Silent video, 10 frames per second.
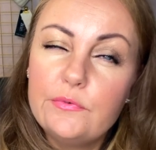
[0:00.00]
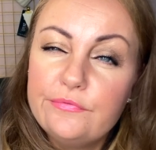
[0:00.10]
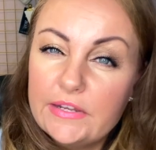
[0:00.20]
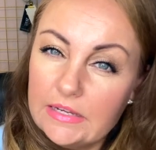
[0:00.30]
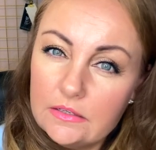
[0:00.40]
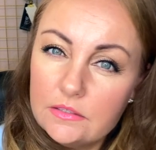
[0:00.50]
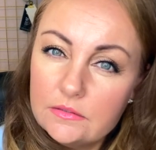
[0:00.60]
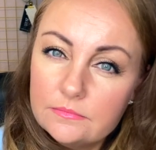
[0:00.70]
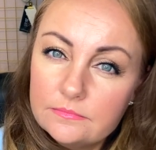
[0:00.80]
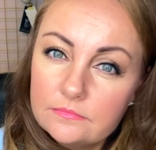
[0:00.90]
fitted
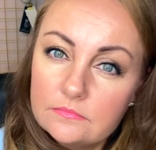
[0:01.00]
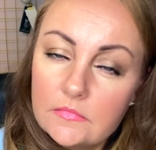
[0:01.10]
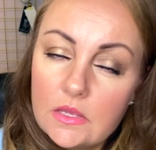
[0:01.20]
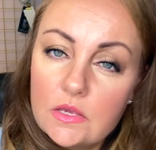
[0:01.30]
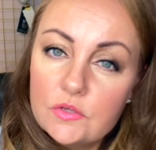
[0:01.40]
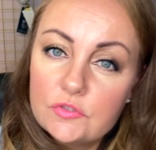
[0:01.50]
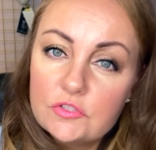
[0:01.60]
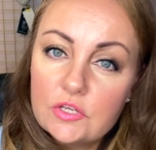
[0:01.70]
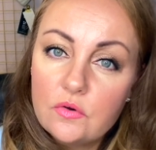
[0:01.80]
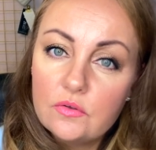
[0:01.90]

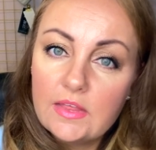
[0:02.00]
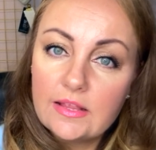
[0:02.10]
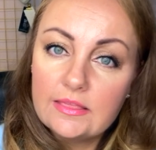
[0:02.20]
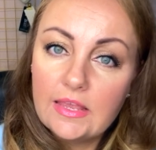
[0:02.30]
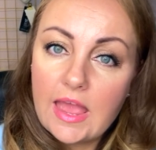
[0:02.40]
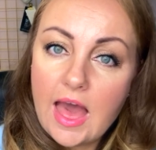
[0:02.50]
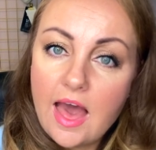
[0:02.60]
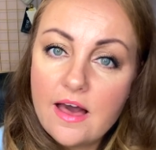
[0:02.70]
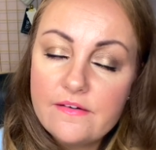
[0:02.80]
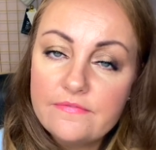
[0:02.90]
so that they
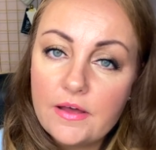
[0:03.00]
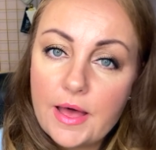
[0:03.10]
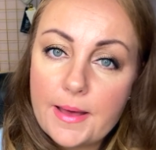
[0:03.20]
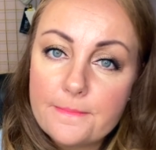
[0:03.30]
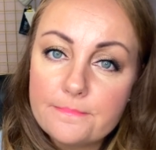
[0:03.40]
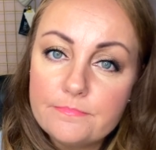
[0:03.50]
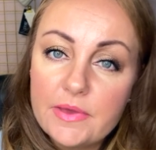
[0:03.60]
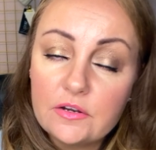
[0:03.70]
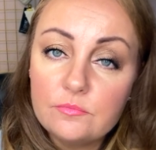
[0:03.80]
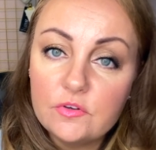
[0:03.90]
have
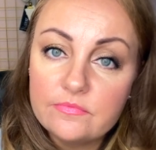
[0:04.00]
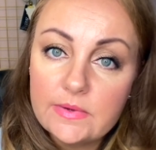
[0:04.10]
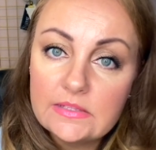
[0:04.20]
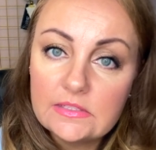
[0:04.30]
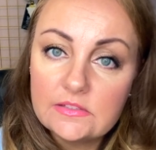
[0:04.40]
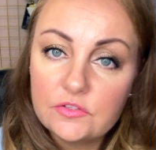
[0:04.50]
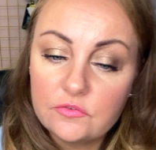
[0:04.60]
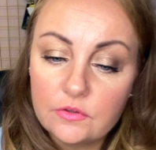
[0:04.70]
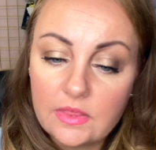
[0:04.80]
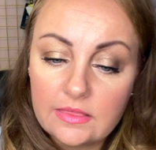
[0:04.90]
better movement and
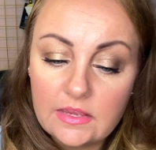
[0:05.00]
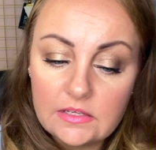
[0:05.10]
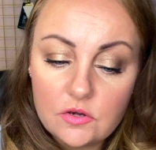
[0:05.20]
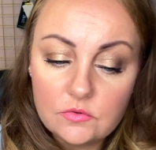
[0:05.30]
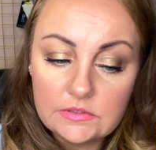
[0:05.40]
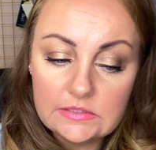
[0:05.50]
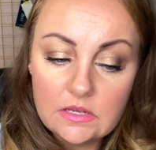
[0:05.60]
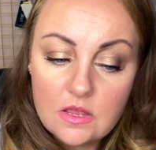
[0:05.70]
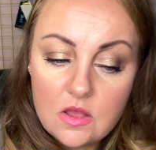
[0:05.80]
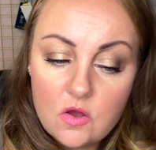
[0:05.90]
so that they don't,
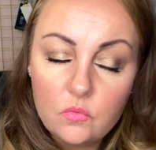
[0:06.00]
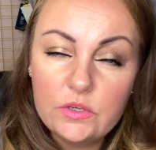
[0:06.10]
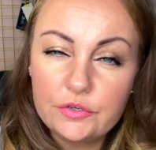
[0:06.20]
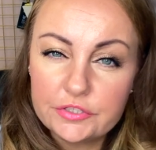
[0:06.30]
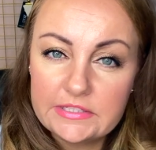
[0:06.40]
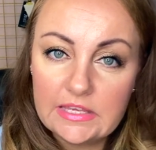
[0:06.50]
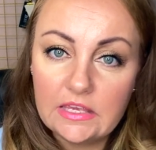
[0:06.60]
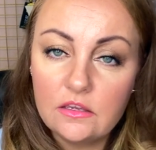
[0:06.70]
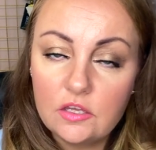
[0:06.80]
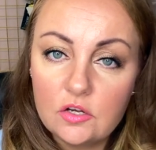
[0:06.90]
when you're
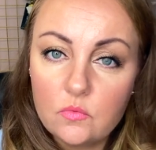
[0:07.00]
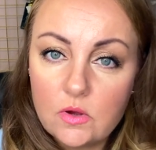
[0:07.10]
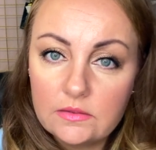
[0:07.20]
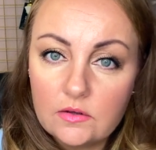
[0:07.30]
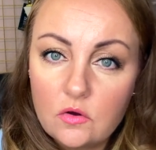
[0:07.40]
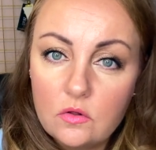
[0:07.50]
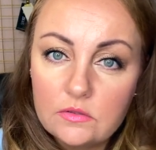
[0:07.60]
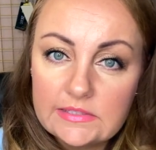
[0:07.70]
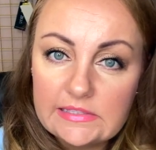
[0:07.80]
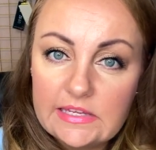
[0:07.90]
skiing, you don't want the
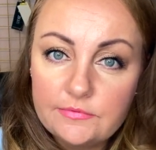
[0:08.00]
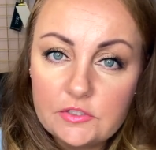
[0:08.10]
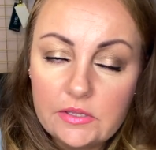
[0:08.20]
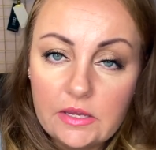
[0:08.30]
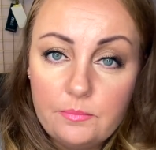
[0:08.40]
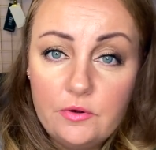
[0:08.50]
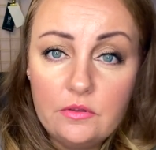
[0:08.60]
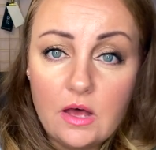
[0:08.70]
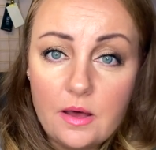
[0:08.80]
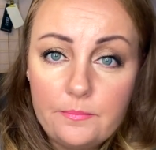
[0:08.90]
whole sleeve to like
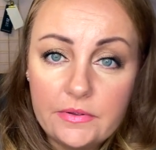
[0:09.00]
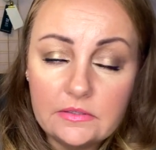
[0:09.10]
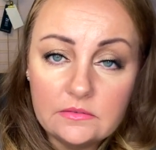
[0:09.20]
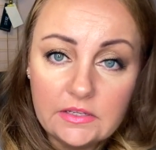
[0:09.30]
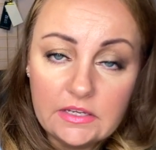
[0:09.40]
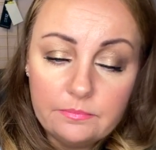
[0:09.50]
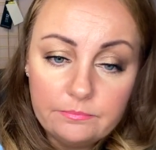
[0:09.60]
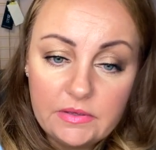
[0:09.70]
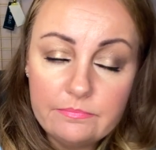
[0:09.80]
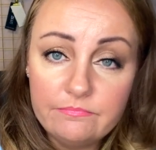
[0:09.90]
pull up and like
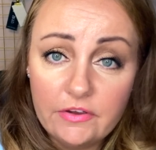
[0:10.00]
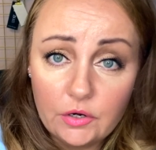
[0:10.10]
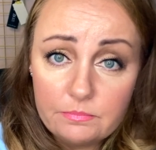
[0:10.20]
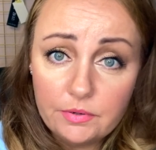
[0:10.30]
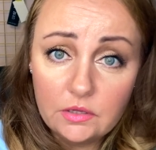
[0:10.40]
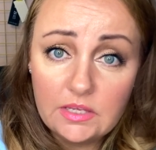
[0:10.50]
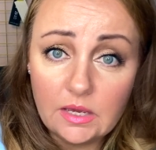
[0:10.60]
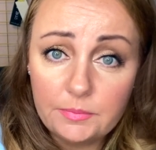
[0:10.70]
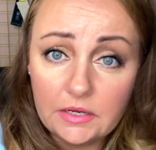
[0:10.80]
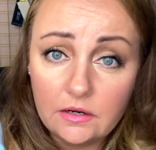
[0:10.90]
be very bulky
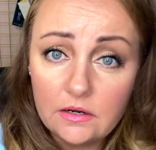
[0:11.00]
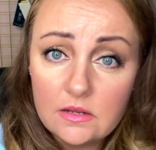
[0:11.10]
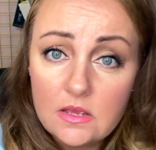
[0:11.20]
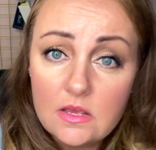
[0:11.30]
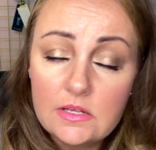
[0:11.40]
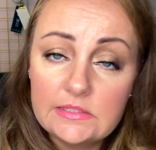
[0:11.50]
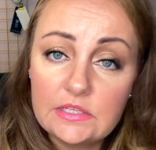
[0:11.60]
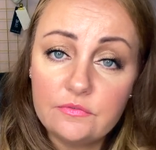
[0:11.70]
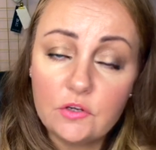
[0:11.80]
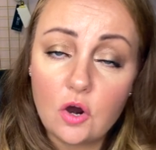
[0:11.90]
up here.
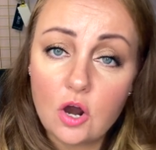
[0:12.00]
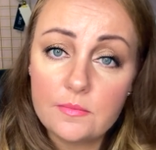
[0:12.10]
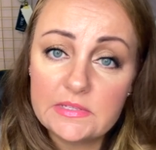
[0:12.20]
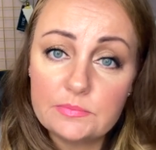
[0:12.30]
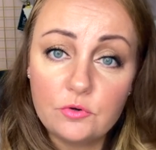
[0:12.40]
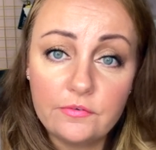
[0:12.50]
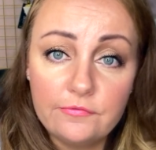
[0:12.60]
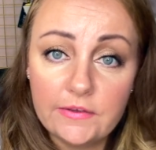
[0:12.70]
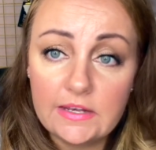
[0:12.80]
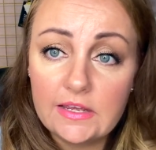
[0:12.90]
So if your arm is more
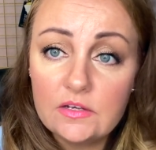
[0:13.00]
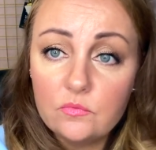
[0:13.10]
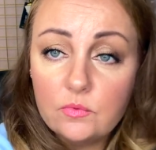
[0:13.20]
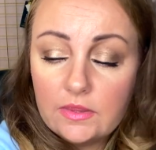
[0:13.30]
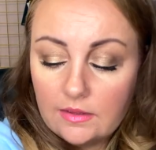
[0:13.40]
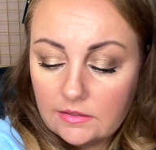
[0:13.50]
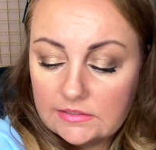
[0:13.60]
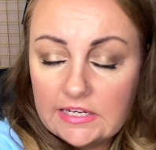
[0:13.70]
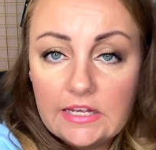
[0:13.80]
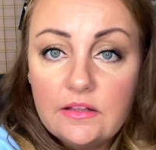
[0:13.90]
fitted with and
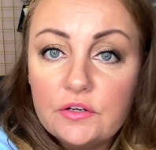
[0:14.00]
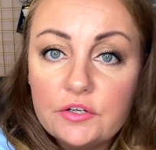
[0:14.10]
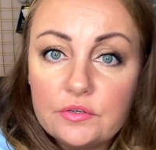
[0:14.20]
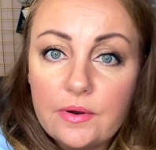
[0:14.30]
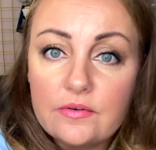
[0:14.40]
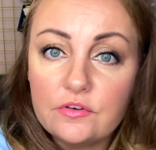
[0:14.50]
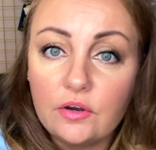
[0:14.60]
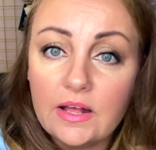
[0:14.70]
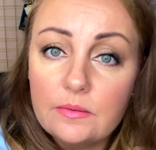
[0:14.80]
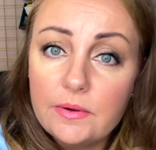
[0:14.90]
tailored around
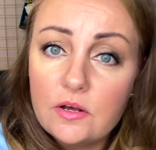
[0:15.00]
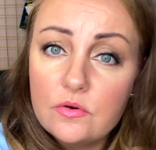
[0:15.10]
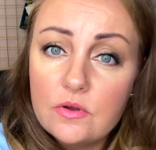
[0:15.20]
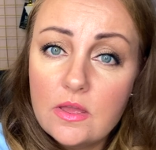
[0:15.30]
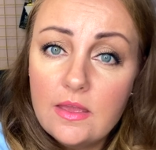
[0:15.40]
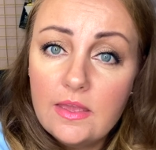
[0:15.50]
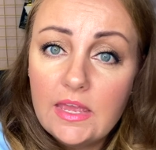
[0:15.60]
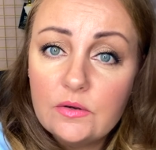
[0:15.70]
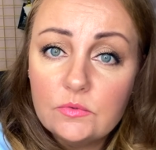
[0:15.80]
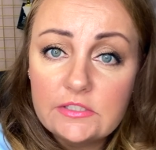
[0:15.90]
your elbow,
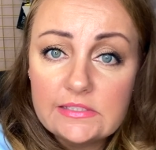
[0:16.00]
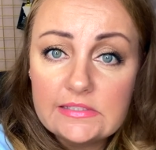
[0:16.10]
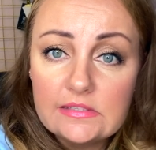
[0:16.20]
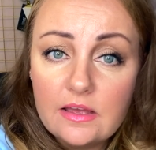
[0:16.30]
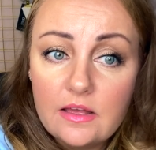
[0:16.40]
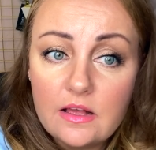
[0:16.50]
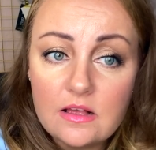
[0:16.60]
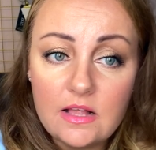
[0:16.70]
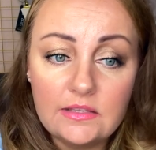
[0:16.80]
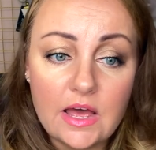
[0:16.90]
it will just
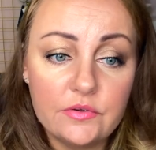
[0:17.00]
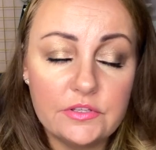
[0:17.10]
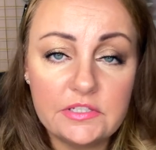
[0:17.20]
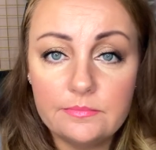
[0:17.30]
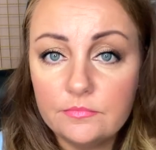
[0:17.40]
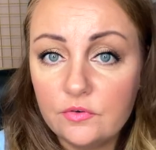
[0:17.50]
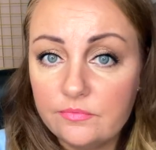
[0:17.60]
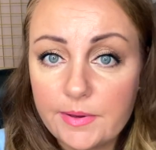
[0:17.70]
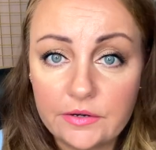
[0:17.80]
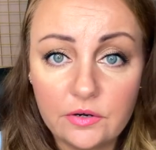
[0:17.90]
allow you to
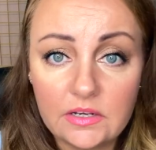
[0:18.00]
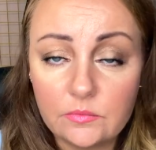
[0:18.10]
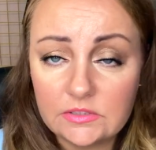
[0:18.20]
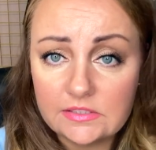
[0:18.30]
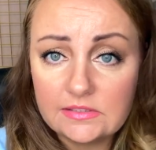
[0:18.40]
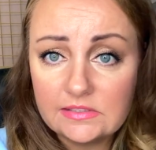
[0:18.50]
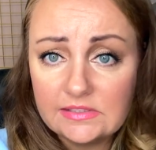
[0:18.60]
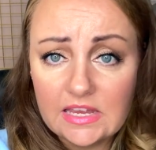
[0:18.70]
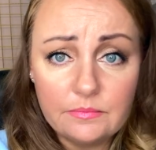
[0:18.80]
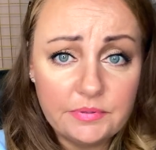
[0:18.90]
move better and it will just
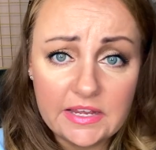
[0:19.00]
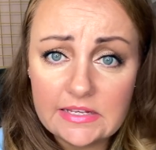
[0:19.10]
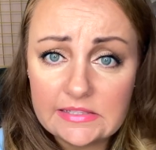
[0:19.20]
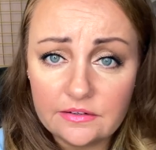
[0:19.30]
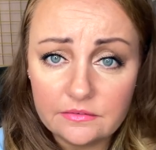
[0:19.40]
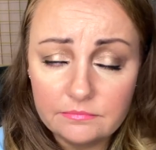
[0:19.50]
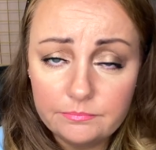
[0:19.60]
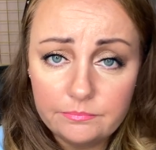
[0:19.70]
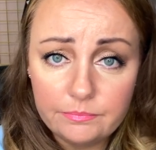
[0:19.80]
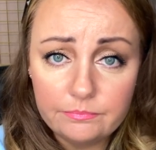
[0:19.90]
stay in place and
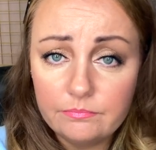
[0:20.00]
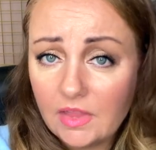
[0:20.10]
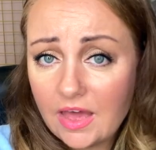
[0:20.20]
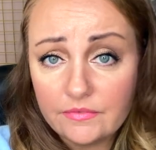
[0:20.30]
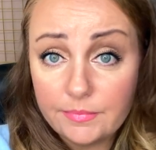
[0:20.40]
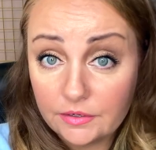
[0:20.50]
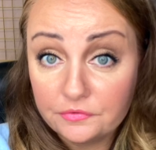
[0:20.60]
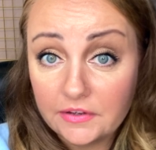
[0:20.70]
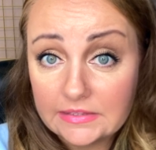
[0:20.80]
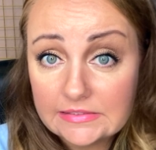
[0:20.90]
have a better
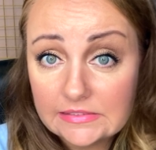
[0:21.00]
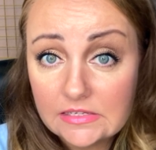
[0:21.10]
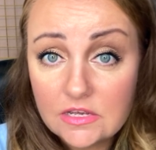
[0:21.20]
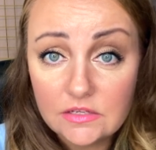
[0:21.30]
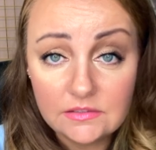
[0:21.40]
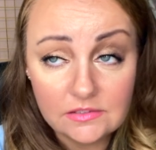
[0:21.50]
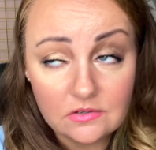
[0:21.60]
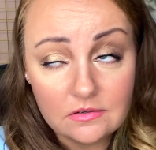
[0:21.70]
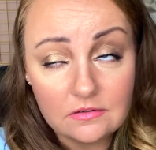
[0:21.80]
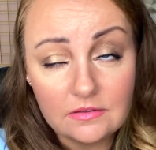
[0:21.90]
fit.
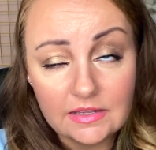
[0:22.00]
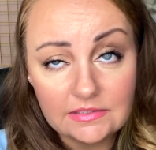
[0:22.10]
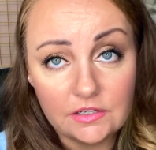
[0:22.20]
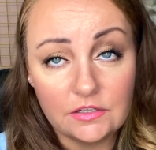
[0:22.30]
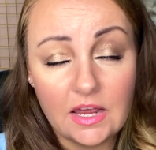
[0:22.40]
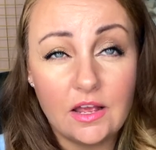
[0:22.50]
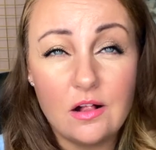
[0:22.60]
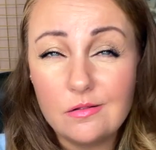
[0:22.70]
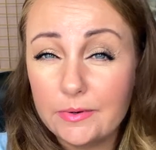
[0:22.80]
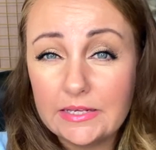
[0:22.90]
So that's good. I
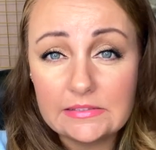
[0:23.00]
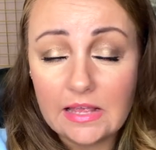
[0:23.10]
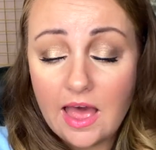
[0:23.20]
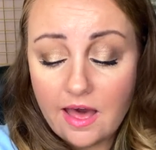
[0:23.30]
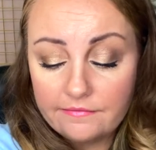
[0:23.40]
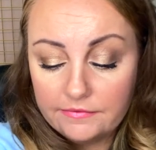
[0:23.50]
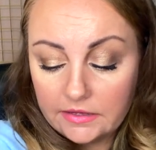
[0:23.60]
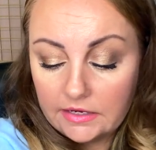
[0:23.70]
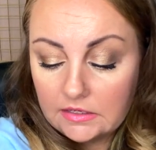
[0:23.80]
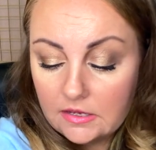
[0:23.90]
always have
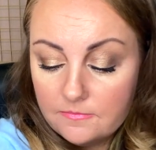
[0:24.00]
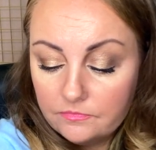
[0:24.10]
like